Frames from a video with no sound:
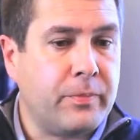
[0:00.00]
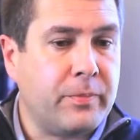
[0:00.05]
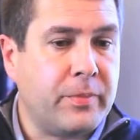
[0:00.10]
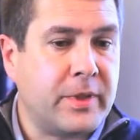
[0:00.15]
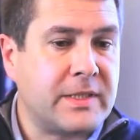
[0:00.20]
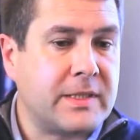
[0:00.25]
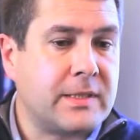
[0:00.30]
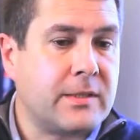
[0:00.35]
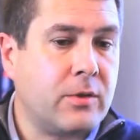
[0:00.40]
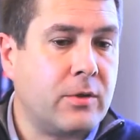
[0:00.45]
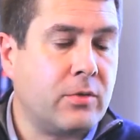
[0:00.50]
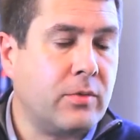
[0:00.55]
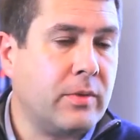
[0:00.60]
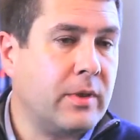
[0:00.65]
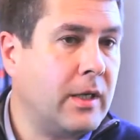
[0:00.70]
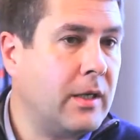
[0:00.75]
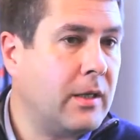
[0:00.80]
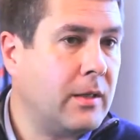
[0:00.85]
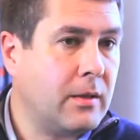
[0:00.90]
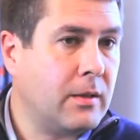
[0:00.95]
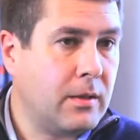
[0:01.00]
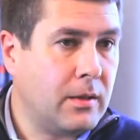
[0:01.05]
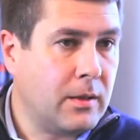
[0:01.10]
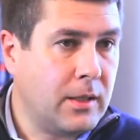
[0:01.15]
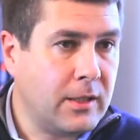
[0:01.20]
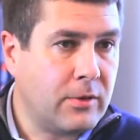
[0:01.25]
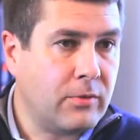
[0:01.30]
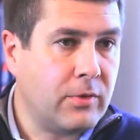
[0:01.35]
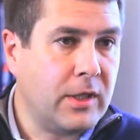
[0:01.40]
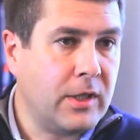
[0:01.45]
But so
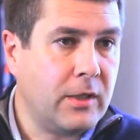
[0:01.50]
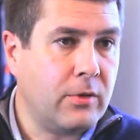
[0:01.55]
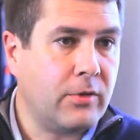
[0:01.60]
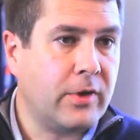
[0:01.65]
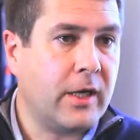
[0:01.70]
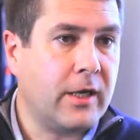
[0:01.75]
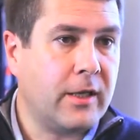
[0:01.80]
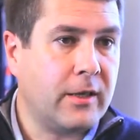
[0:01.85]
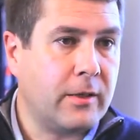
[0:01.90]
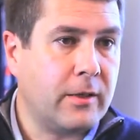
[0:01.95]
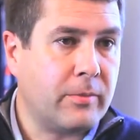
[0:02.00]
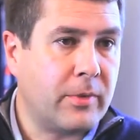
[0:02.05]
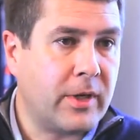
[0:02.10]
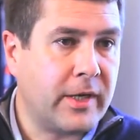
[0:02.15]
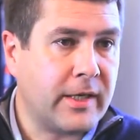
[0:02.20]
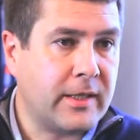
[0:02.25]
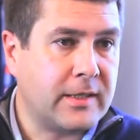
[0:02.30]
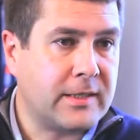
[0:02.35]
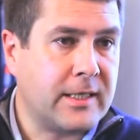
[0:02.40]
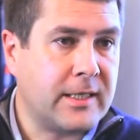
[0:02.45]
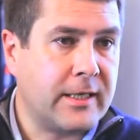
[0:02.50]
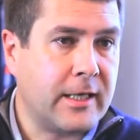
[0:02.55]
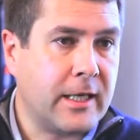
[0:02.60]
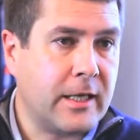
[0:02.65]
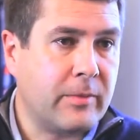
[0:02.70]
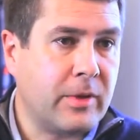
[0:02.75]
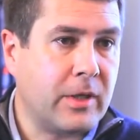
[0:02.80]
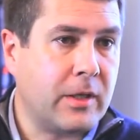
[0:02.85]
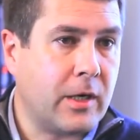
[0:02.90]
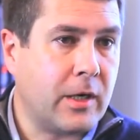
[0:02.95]
literally looking at the market
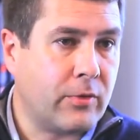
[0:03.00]
dynamic,